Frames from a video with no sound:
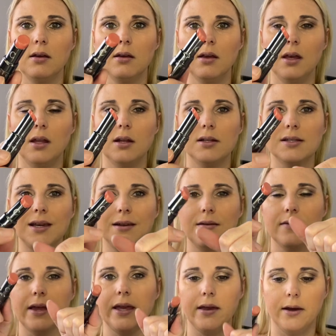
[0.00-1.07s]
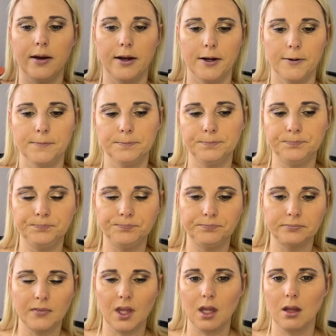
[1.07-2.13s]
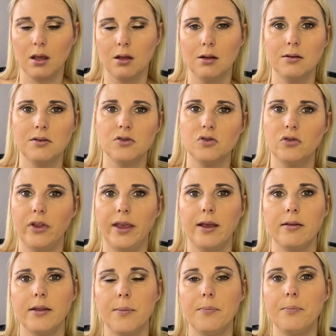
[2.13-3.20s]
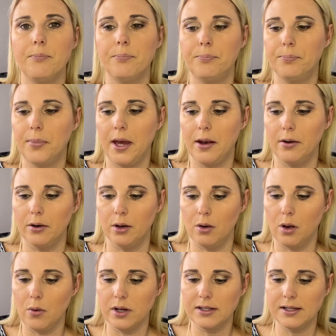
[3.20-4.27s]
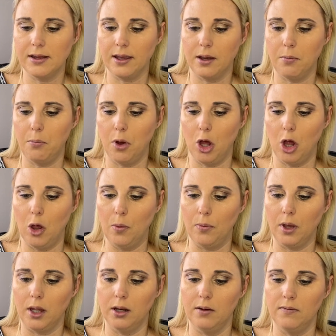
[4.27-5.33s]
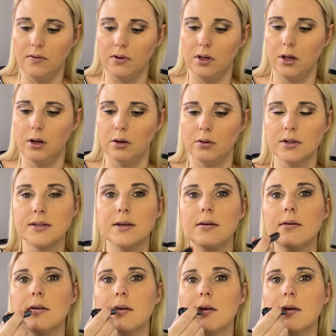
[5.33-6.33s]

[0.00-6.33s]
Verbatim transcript: And it's kind of like a, like a lip, I don't know, I want to say like a balm kind of, you know, it's a